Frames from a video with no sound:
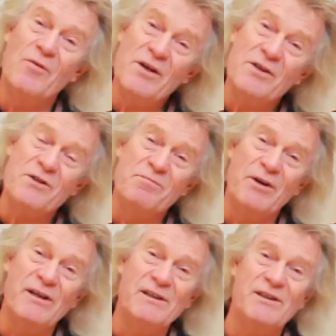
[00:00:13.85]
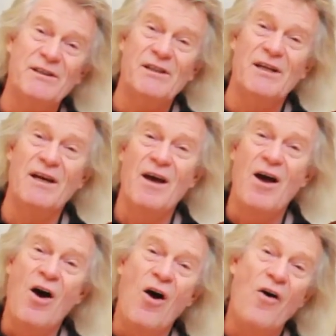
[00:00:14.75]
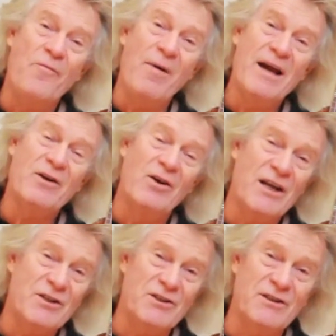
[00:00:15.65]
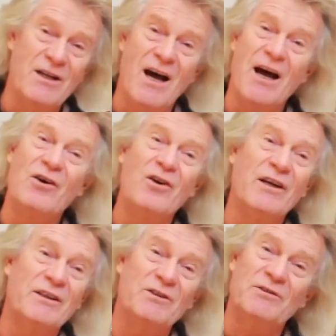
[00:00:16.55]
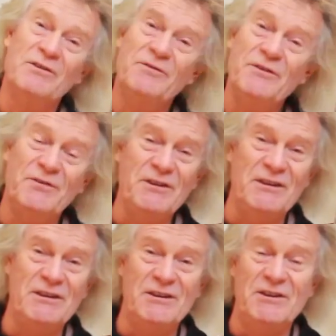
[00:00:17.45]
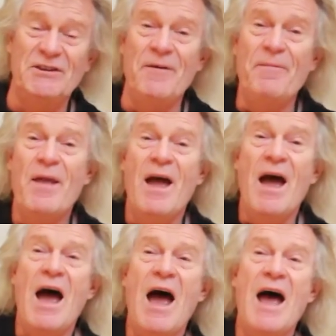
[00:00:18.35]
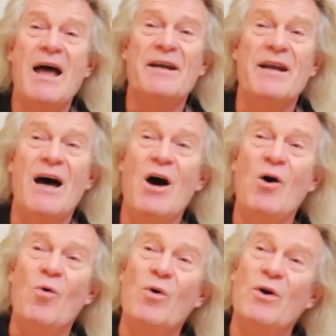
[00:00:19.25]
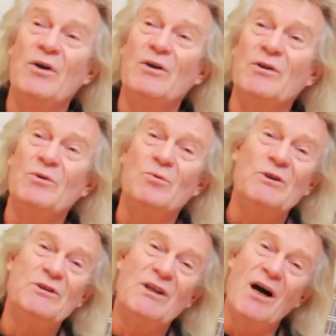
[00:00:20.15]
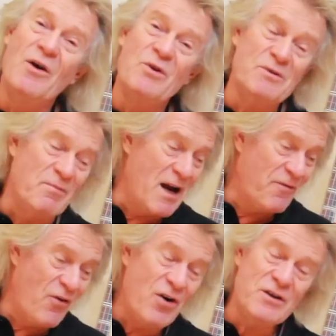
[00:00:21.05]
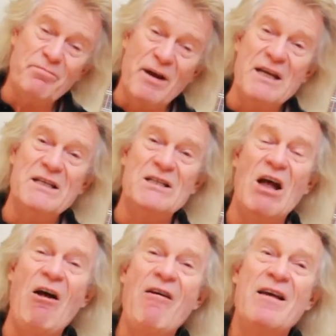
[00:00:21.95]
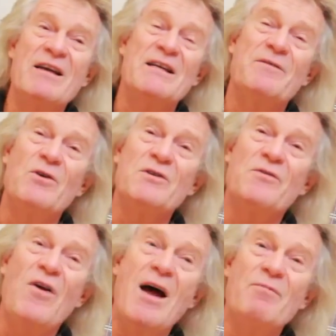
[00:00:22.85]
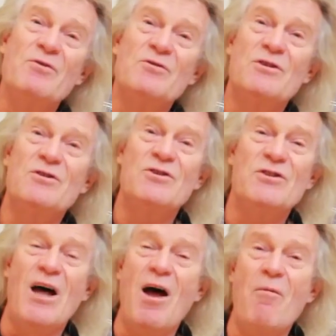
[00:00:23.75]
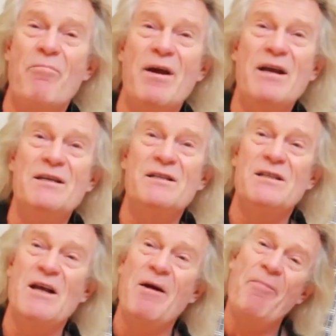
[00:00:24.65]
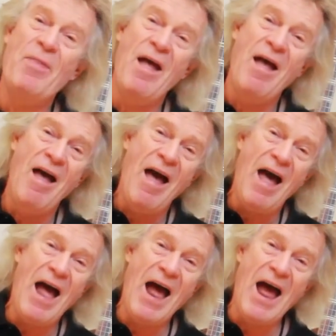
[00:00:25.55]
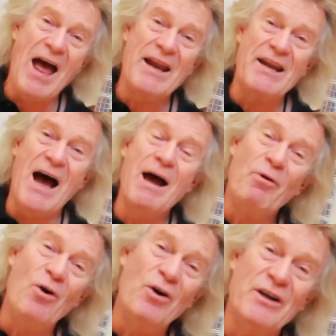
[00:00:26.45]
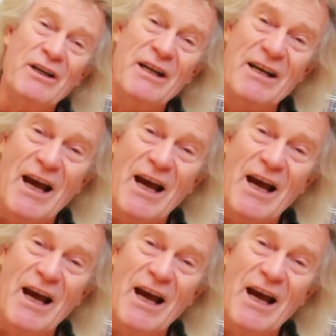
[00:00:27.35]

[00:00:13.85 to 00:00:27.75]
vintage models of my collection. I collected over 50 years, and now we start with my first bass. It was a Farmer's Star bass, and I bought it in